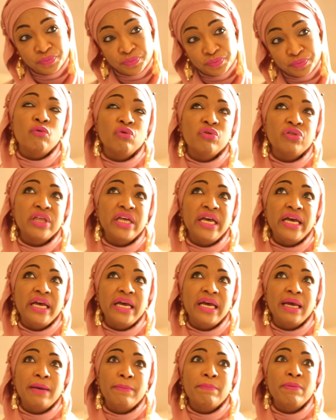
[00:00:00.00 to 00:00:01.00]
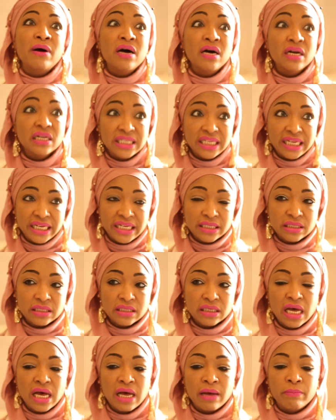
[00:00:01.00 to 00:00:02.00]
All the parties,
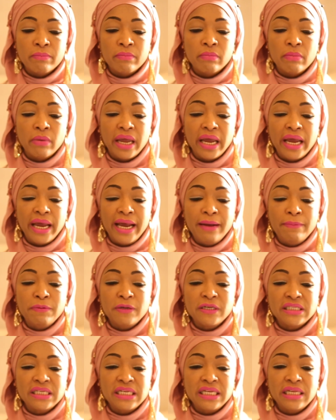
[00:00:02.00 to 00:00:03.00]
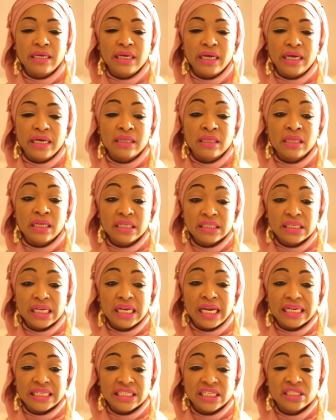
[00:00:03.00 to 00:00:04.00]
APC in this
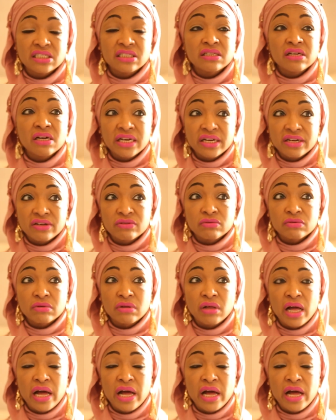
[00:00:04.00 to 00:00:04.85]
election cycle